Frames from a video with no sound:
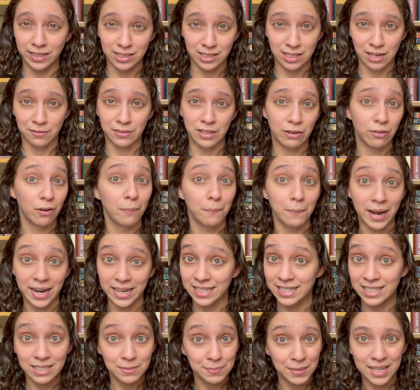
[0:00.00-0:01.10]
stuff that
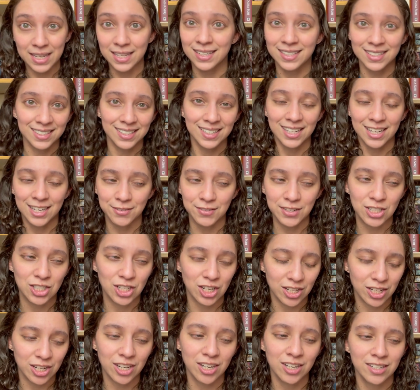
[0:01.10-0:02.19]
reminded me of each
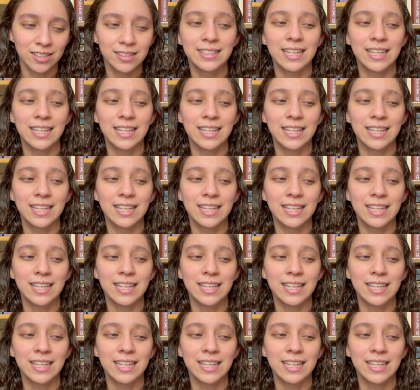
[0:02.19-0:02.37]
other.